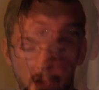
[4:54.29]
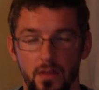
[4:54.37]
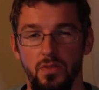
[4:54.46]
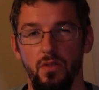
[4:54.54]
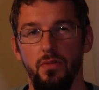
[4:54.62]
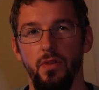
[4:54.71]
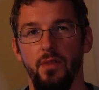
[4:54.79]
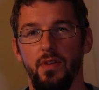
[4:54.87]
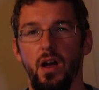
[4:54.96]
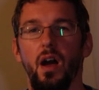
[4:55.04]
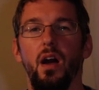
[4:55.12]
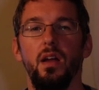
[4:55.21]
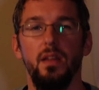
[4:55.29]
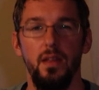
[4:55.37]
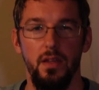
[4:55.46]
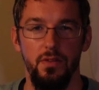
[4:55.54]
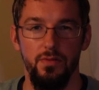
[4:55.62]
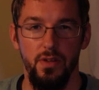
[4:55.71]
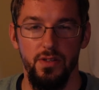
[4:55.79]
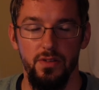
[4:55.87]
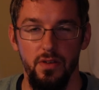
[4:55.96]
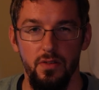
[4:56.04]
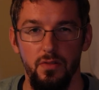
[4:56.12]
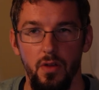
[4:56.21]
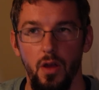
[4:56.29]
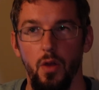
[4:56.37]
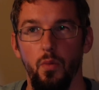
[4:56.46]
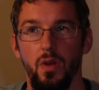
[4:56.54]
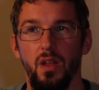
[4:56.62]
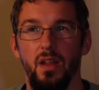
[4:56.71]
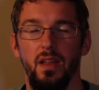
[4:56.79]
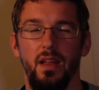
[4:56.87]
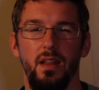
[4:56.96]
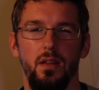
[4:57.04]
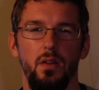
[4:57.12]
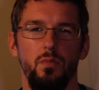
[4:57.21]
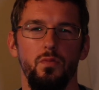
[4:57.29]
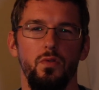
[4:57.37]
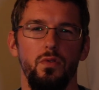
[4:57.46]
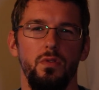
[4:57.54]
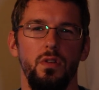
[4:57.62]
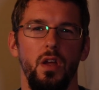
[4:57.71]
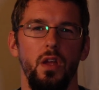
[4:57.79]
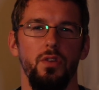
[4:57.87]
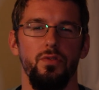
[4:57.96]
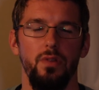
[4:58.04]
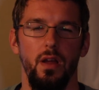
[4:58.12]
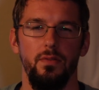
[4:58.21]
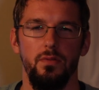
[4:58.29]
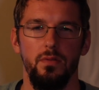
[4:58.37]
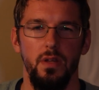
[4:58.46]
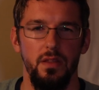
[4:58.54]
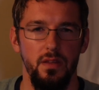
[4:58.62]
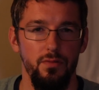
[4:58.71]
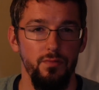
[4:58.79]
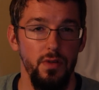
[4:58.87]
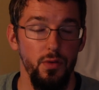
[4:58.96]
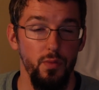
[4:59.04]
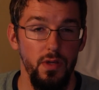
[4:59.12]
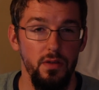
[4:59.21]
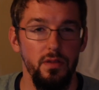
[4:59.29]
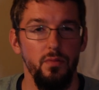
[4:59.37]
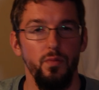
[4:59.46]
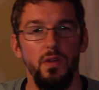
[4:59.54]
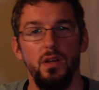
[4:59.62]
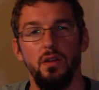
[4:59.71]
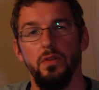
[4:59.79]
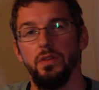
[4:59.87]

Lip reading: So if you have a high linkage ratio, we're going to get a lot more travel in the rear wheel than we are